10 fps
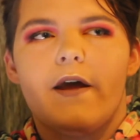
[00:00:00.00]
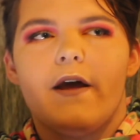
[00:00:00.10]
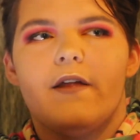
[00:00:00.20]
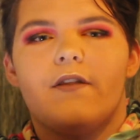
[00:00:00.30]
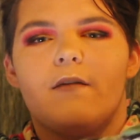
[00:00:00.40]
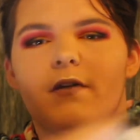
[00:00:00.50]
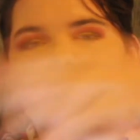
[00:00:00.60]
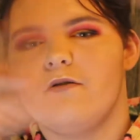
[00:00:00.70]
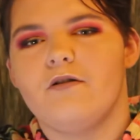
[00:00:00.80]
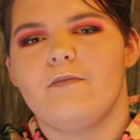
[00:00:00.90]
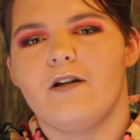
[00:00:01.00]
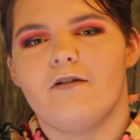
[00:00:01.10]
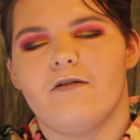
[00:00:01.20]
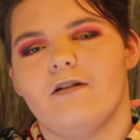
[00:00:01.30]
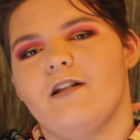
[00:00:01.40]
And then my YouTube
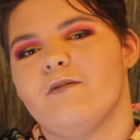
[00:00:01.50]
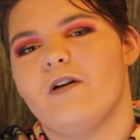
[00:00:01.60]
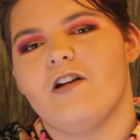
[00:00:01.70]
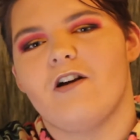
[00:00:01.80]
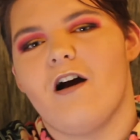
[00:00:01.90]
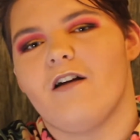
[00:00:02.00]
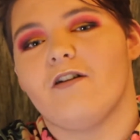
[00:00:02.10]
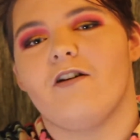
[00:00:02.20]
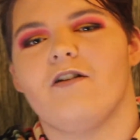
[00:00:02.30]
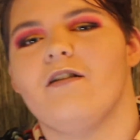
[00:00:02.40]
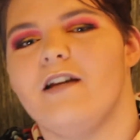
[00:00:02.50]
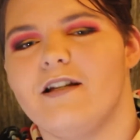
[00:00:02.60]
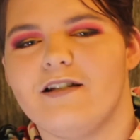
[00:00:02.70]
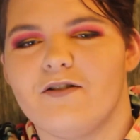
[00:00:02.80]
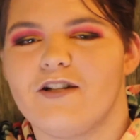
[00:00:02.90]
channel is what you're on
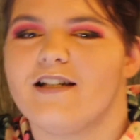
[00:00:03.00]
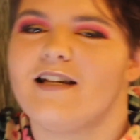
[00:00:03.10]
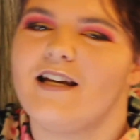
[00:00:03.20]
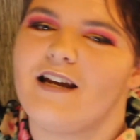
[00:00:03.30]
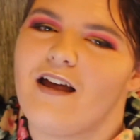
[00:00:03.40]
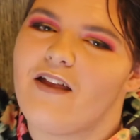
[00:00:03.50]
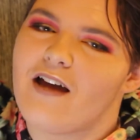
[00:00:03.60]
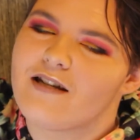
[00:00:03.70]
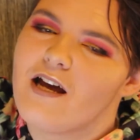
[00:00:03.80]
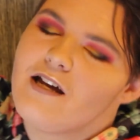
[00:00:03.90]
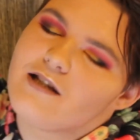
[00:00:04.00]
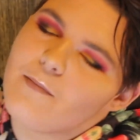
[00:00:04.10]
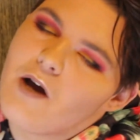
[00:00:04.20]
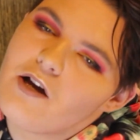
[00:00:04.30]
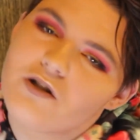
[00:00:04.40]
currently, so just hit that
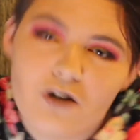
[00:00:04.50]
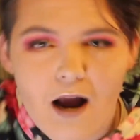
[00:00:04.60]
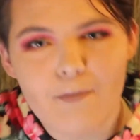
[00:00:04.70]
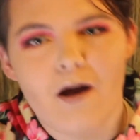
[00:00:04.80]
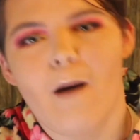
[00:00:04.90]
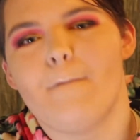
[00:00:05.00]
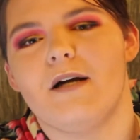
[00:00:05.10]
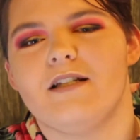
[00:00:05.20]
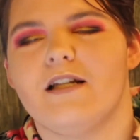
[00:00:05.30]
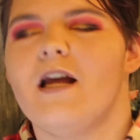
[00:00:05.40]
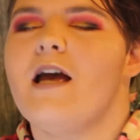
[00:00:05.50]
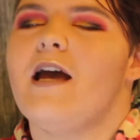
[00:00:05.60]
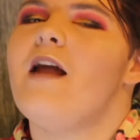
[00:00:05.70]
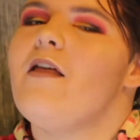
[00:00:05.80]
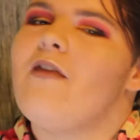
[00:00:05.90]
subscribe button,
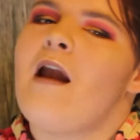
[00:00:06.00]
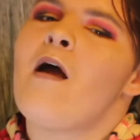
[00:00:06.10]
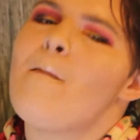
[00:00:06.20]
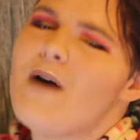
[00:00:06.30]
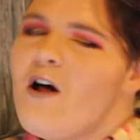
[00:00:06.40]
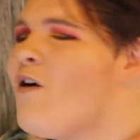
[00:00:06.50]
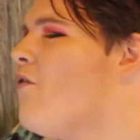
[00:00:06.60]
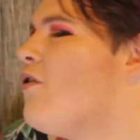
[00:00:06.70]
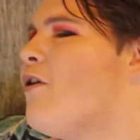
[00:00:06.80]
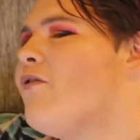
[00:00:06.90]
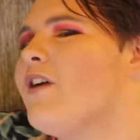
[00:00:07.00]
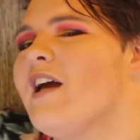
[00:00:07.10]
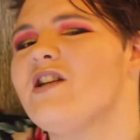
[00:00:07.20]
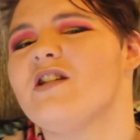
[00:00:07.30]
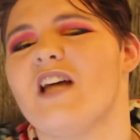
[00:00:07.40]
hit that bell for
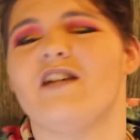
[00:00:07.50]
notifications.